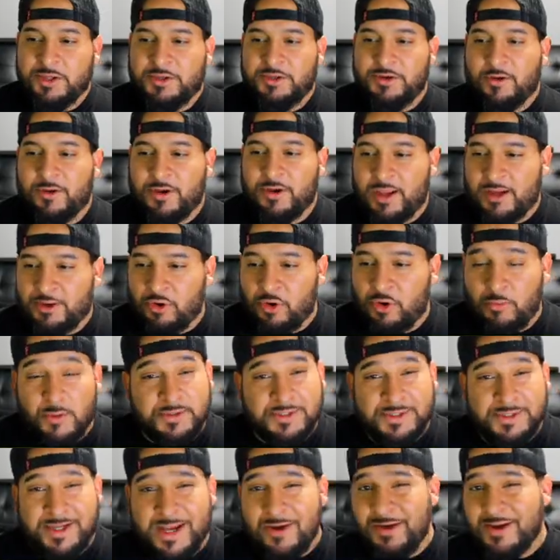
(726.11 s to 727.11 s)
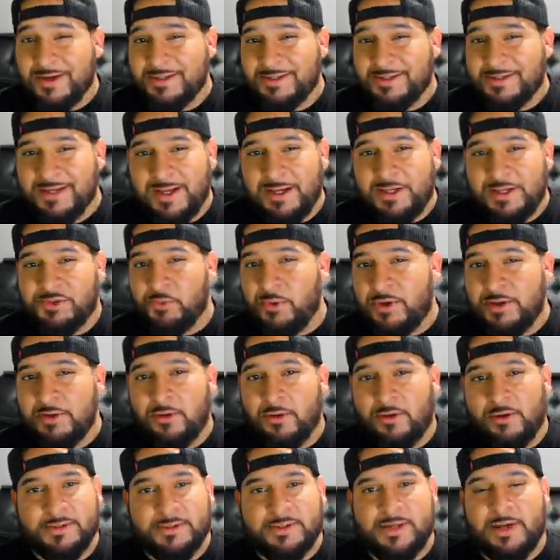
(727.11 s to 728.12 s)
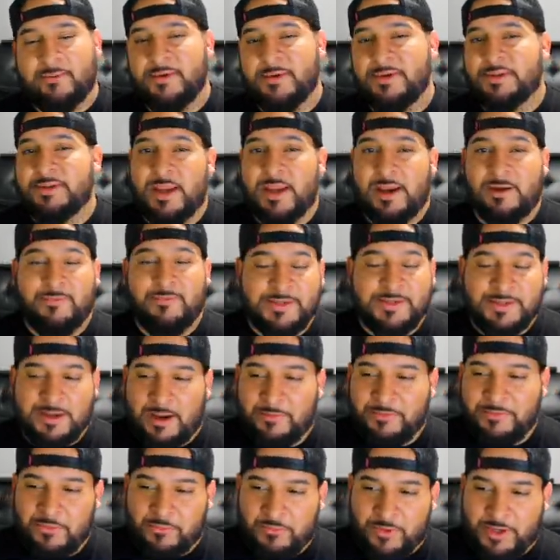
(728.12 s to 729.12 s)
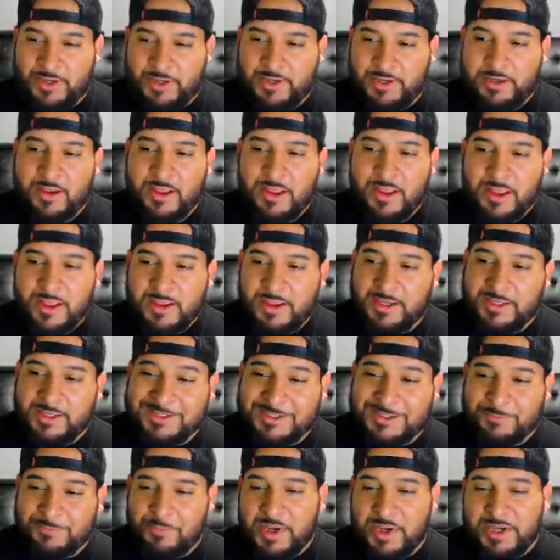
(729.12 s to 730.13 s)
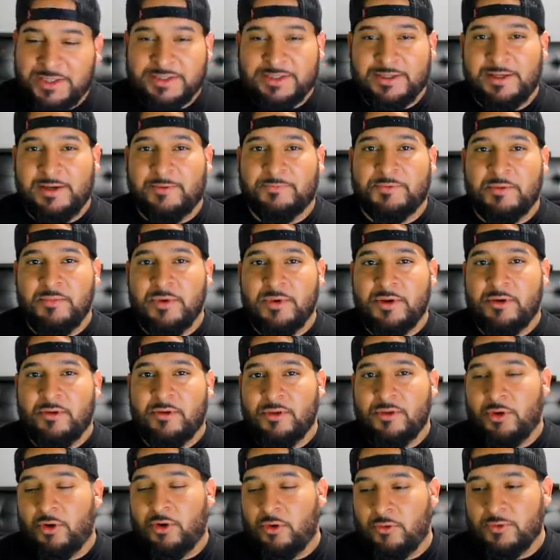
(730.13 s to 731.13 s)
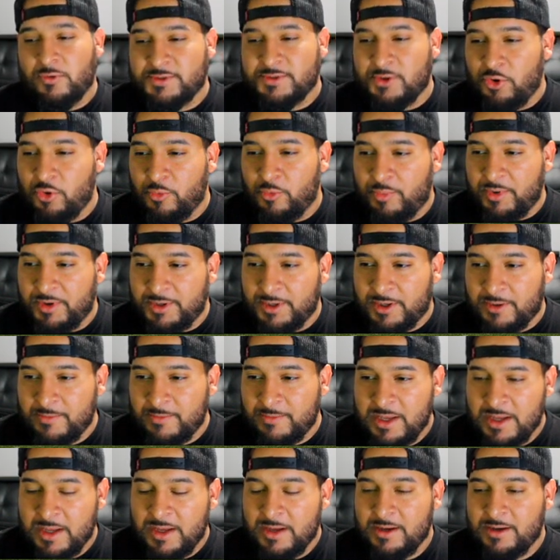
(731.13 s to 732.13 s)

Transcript: You're like almost guaranteed 3 yards every time you run it, especially if the middle of the hole's opened up.